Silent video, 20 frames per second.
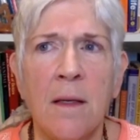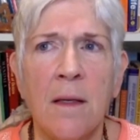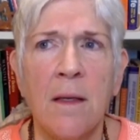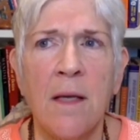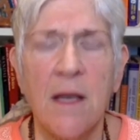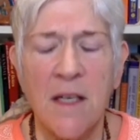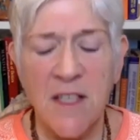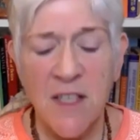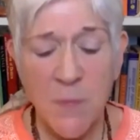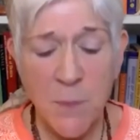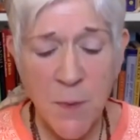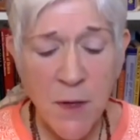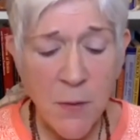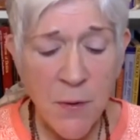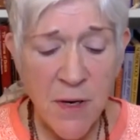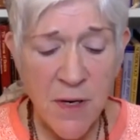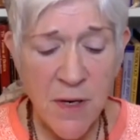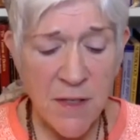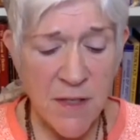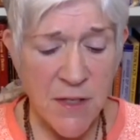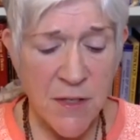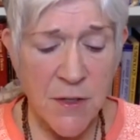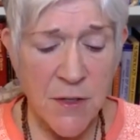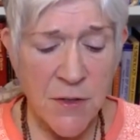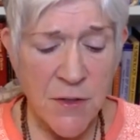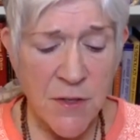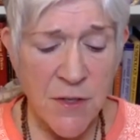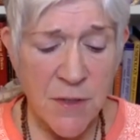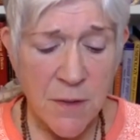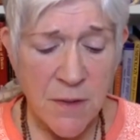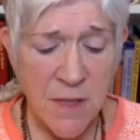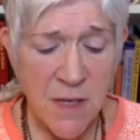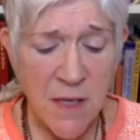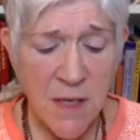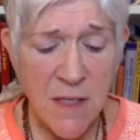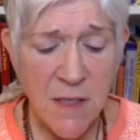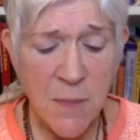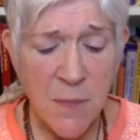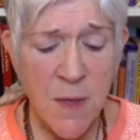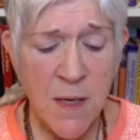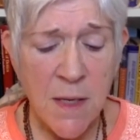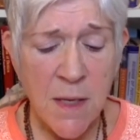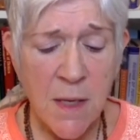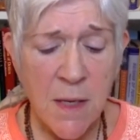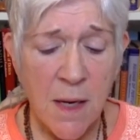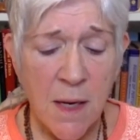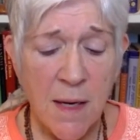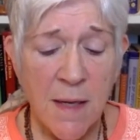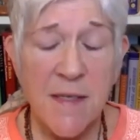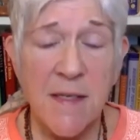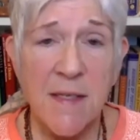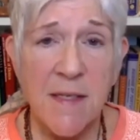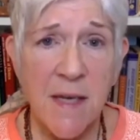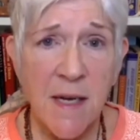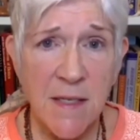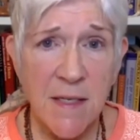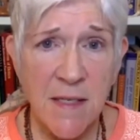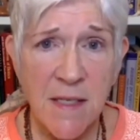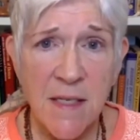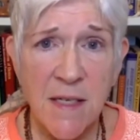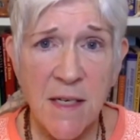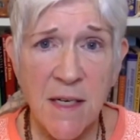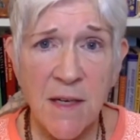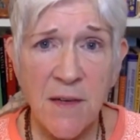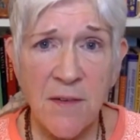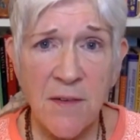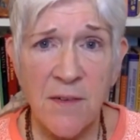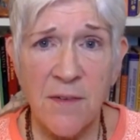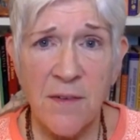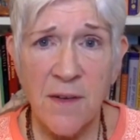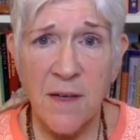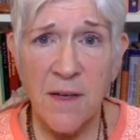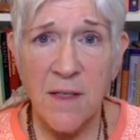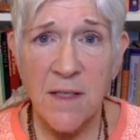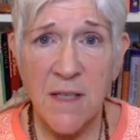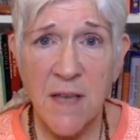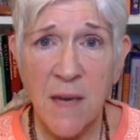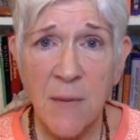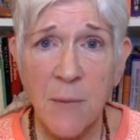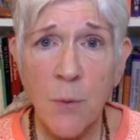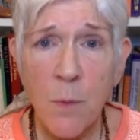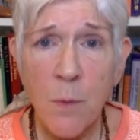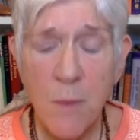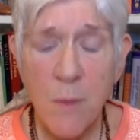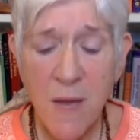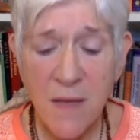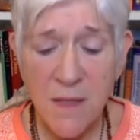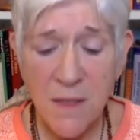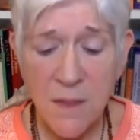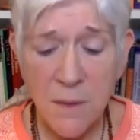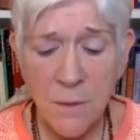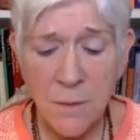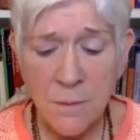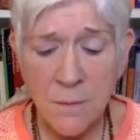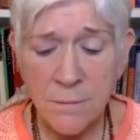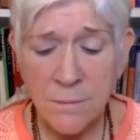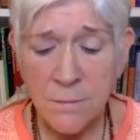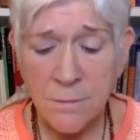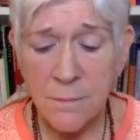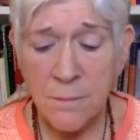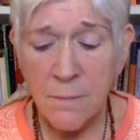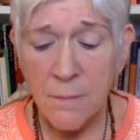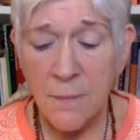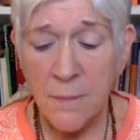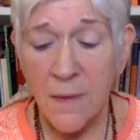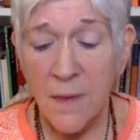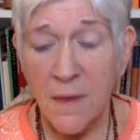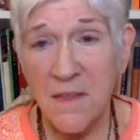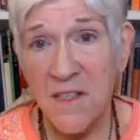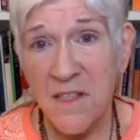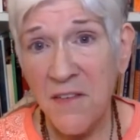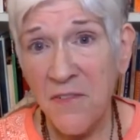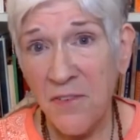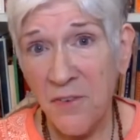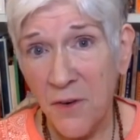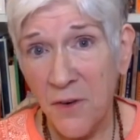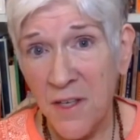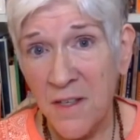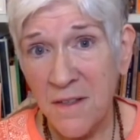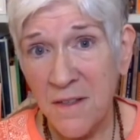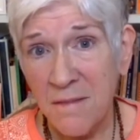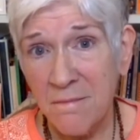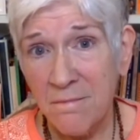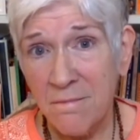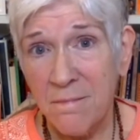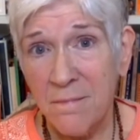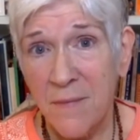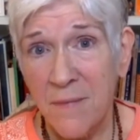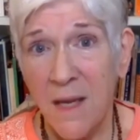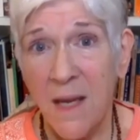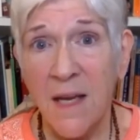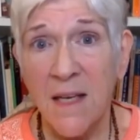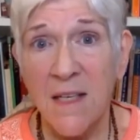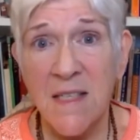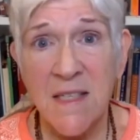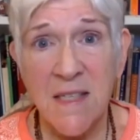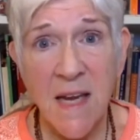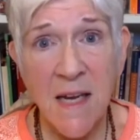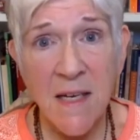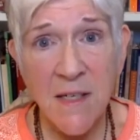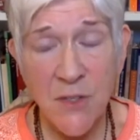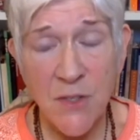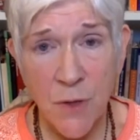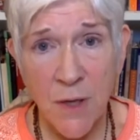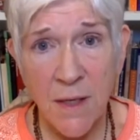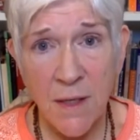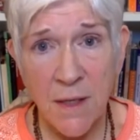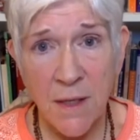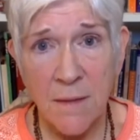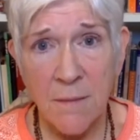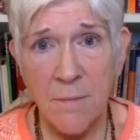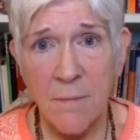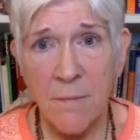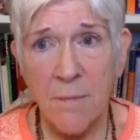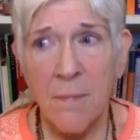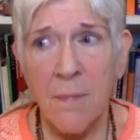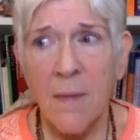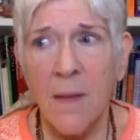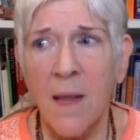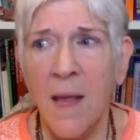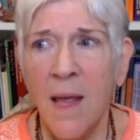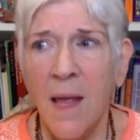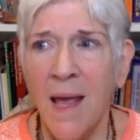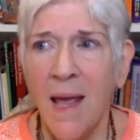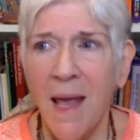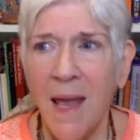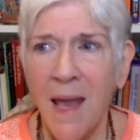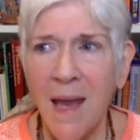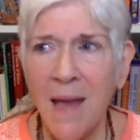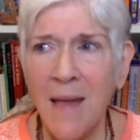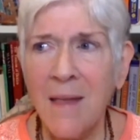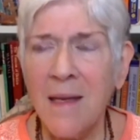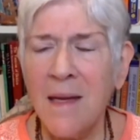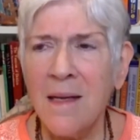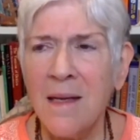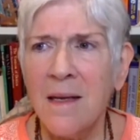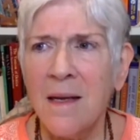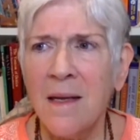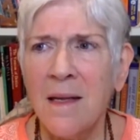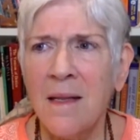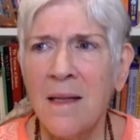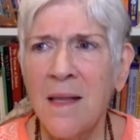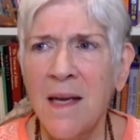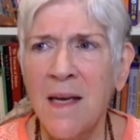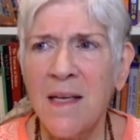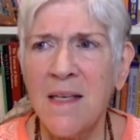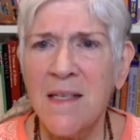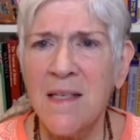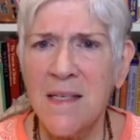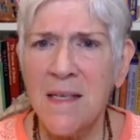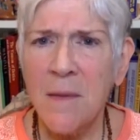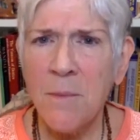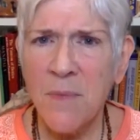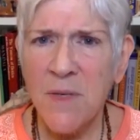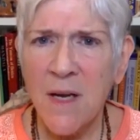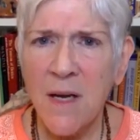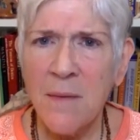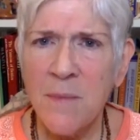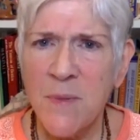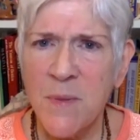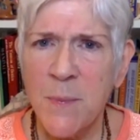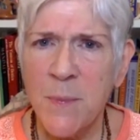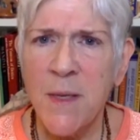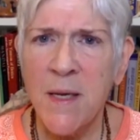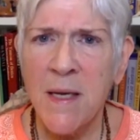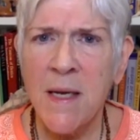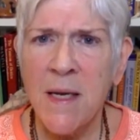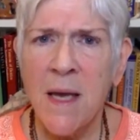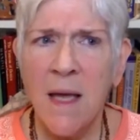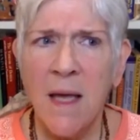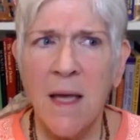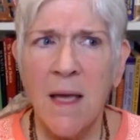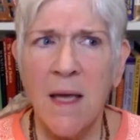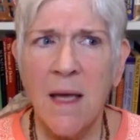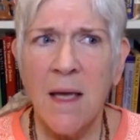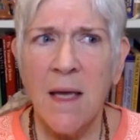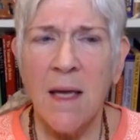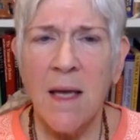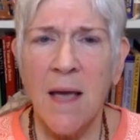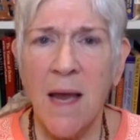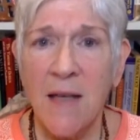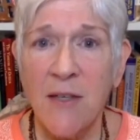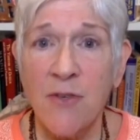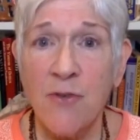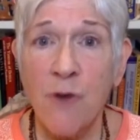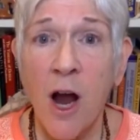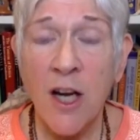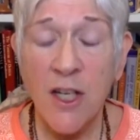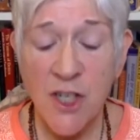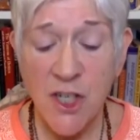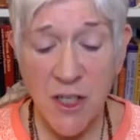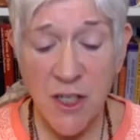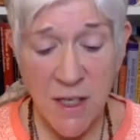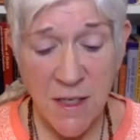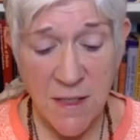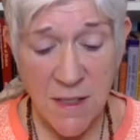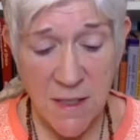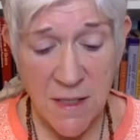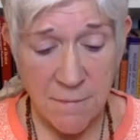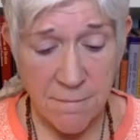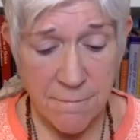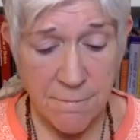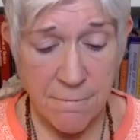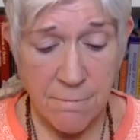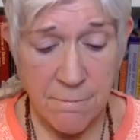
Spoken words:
the experiencers tend to be sensitive, temperamental, different, eccentric, and they can sometimes be androgynous.